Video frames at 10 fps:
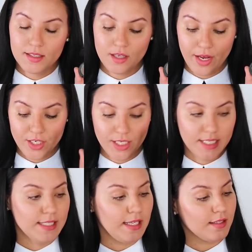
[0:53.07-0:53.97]
So as you can
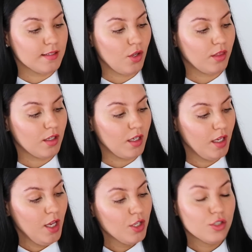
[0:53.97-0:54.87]
see, it's got the
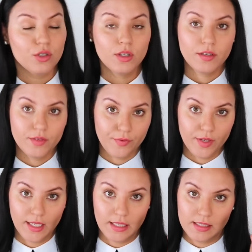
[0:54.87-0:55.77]
2
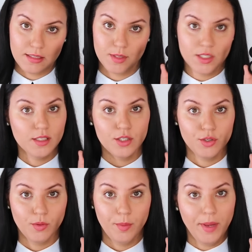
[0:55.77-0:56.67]
different colors, which is the
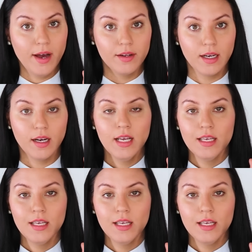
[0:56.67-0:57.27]
duo powder,